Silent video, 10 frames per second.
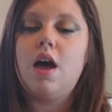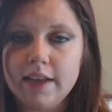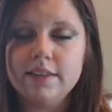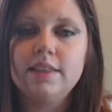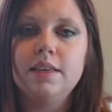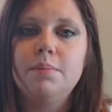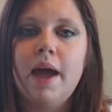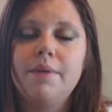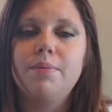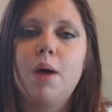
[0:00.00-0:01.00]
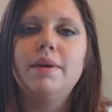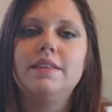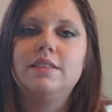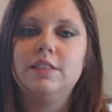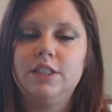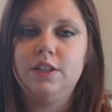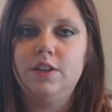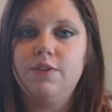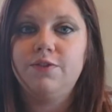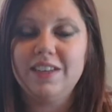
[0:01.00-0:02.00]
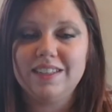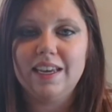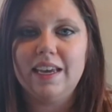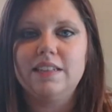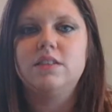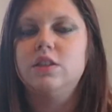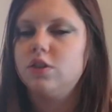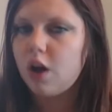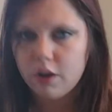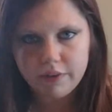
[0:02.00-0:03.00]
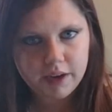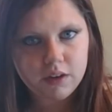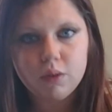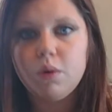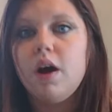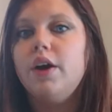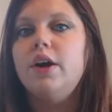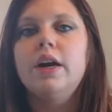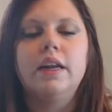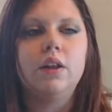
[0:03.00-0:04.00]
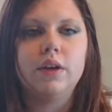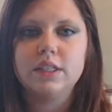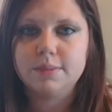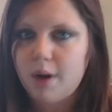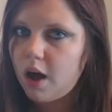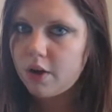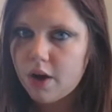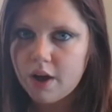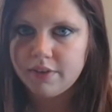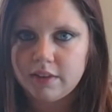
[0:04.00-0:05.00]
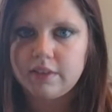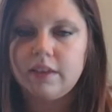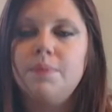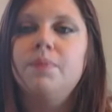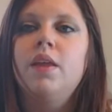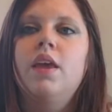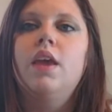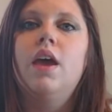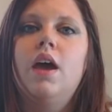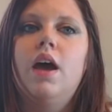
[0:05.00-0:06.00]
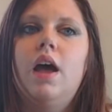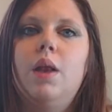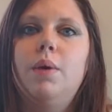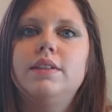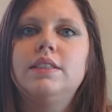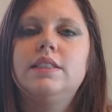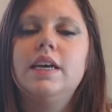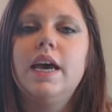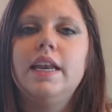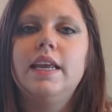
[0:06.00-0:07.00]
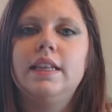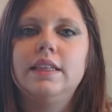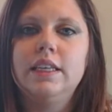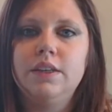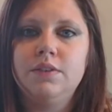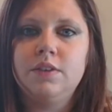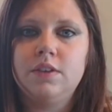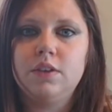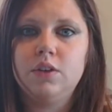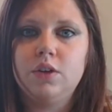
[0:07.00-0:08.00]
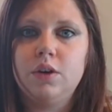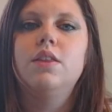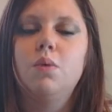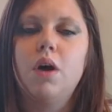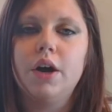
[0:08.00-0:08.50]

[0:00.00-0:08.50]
As the bath bomb is fizzing, it's dissolving into the water, and it'll get smaller, obviously. And once it's done, it leaves the